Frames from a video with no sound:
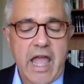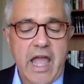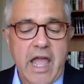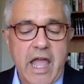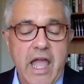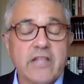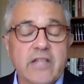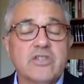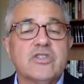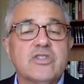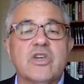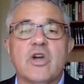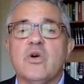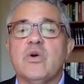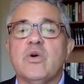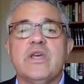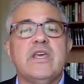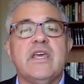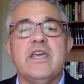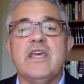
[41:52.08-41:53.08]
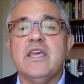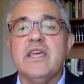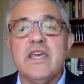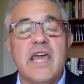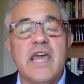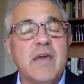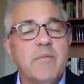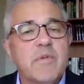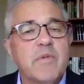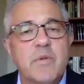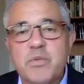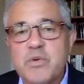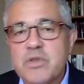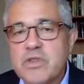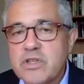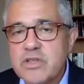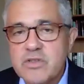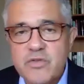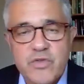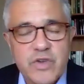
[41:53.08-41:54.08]
And so he came up with
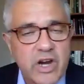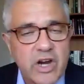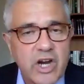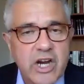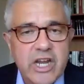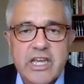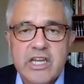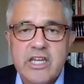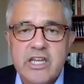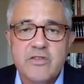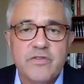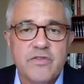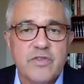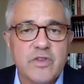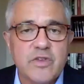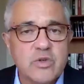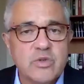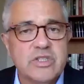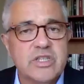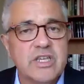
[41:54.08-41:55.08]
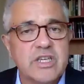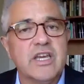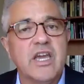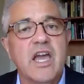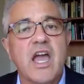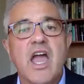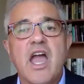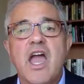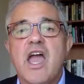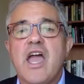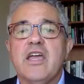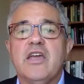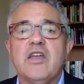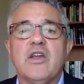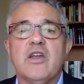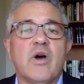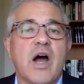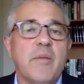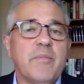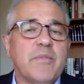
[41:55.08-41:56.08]
this very confusing,
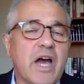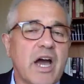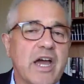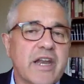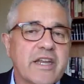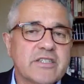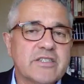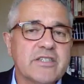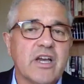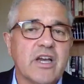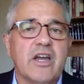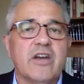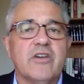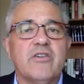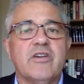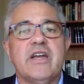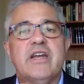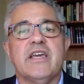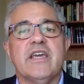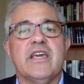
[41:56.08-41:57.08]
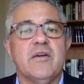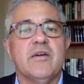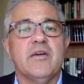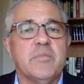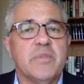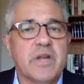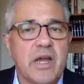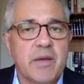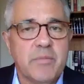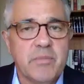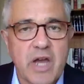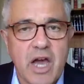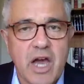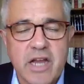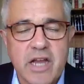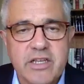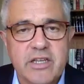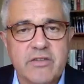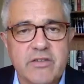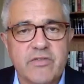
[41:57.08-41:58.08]
I'm not exonerating him, but I'm
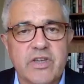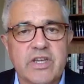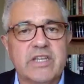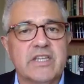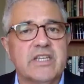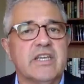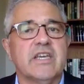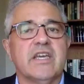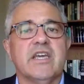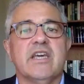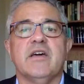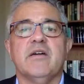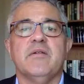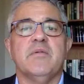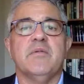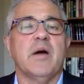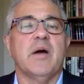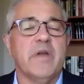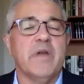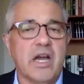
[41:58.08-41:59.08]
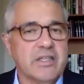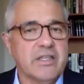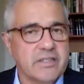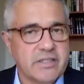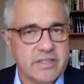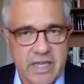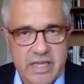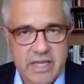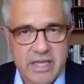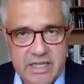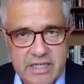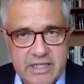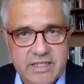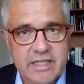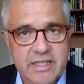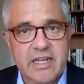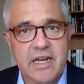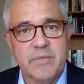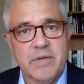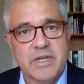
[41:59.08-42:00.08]
not convicting him. I'm not saying he
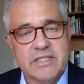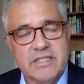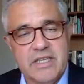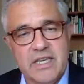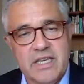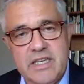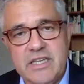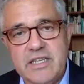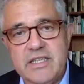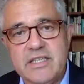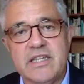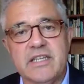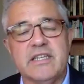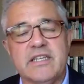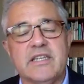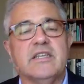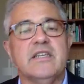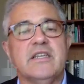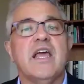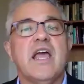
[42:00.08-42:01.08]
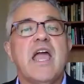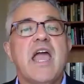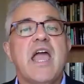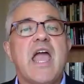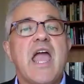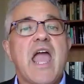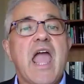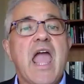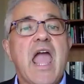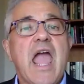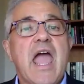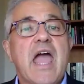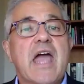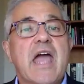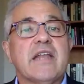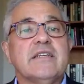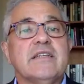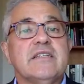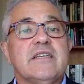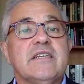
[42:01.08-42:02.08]
did. I'm not saying he didn't.
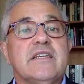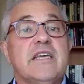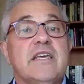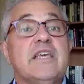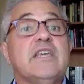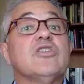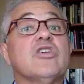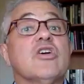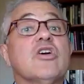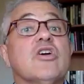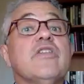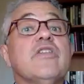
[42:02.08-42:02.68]
And he turned